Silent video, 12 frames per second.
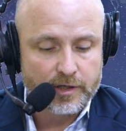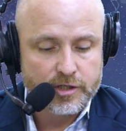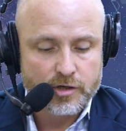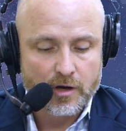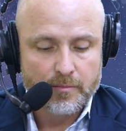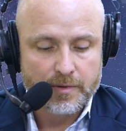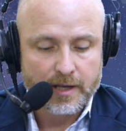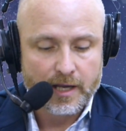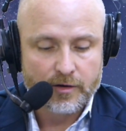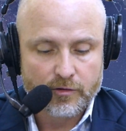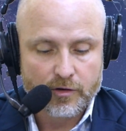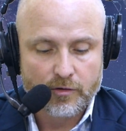Shawn
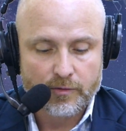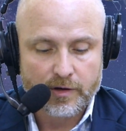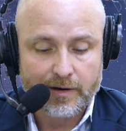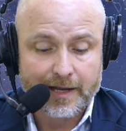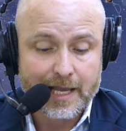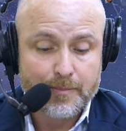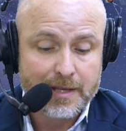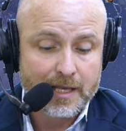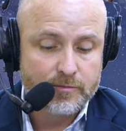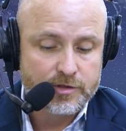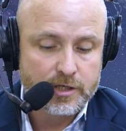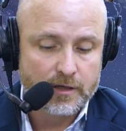began career at
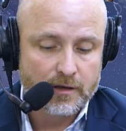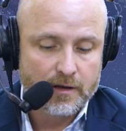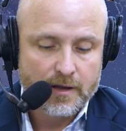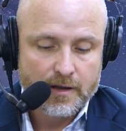KPMG